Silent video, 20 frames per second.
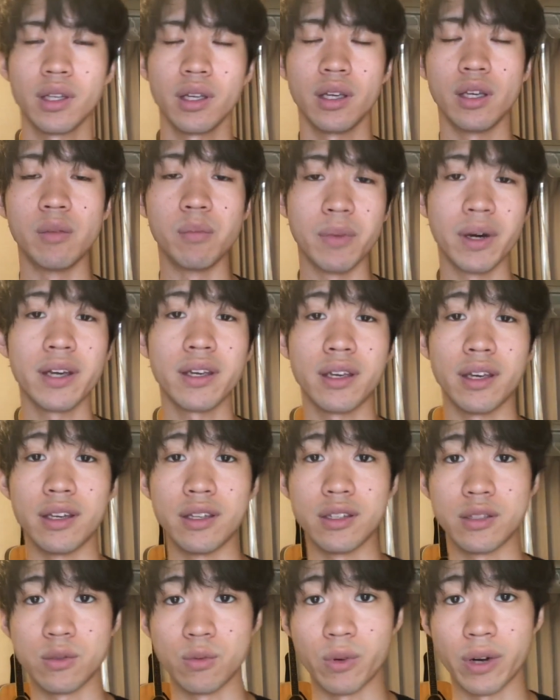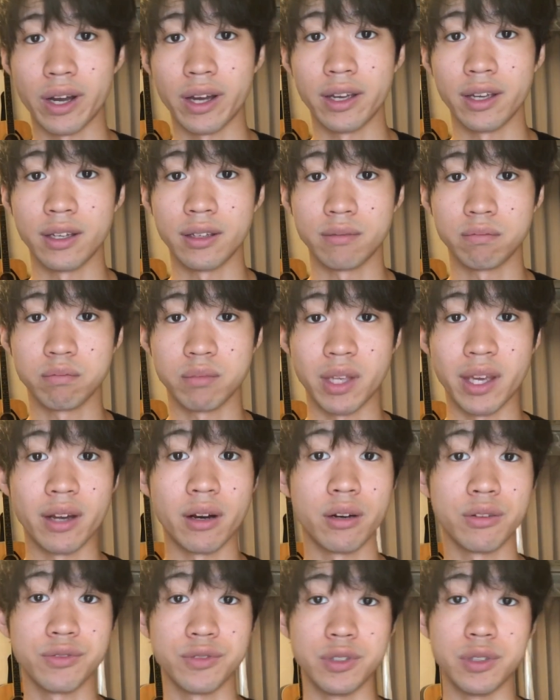In my case, what I get
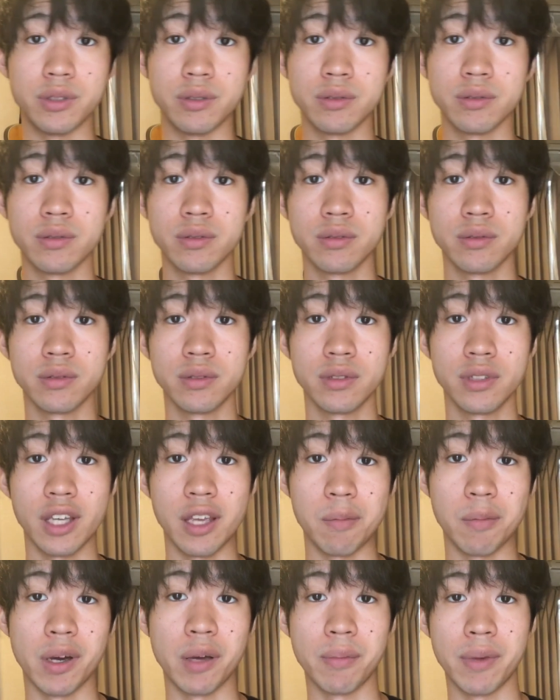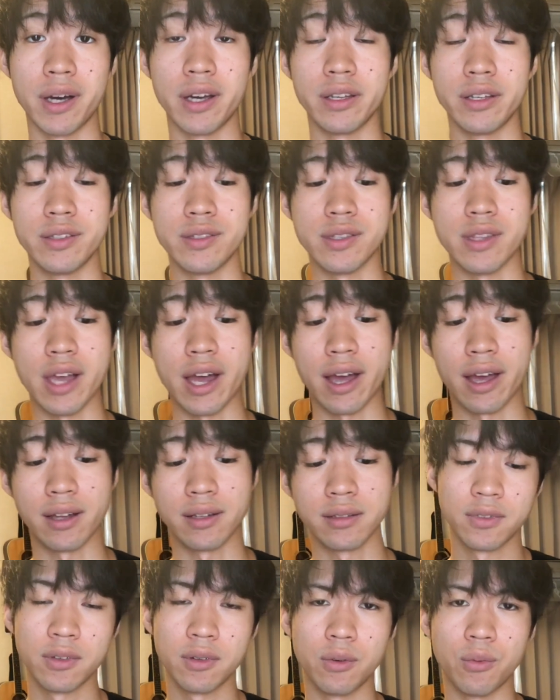often in my mind is that
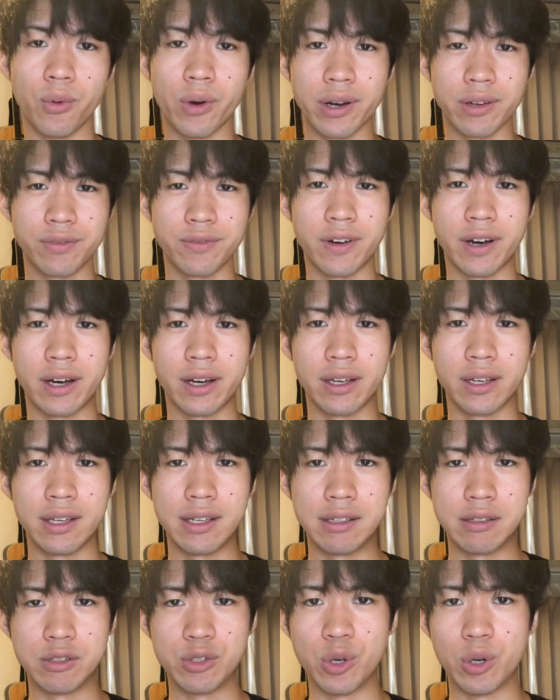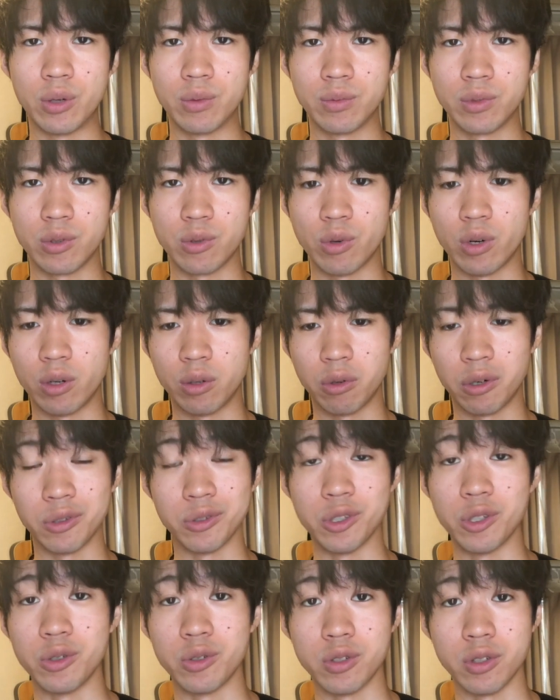what if I don't grow on
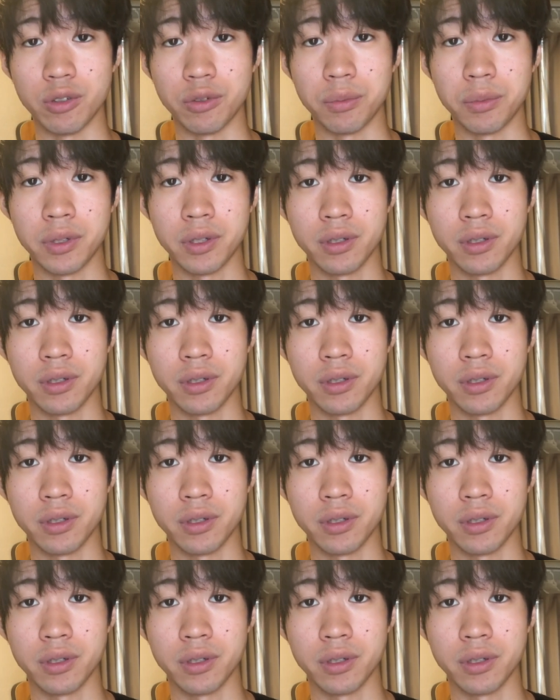YouTube?